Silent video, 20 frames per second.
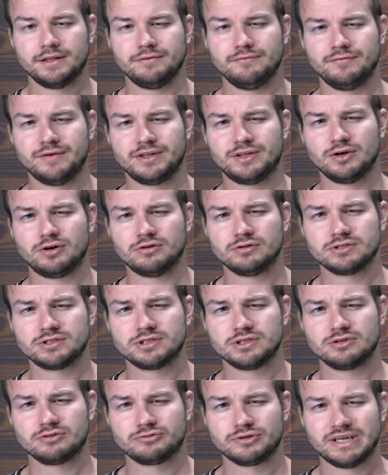we
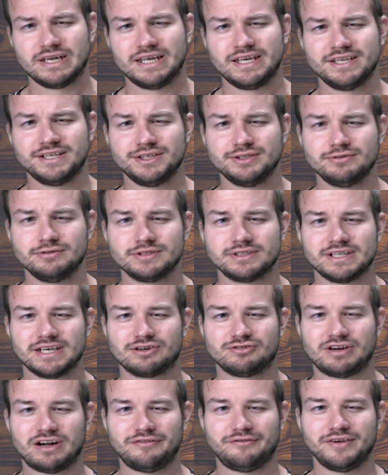don't really use a
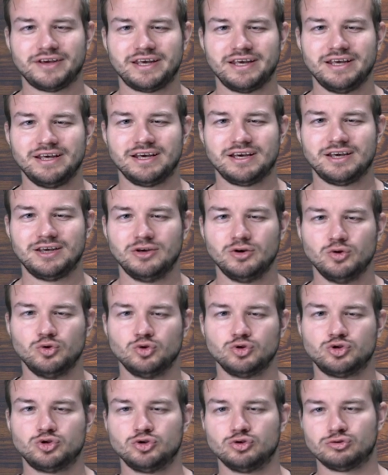graphic
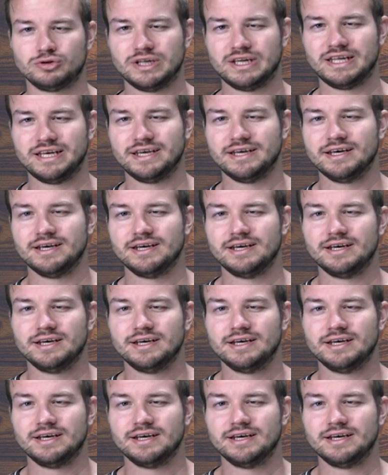EQ to really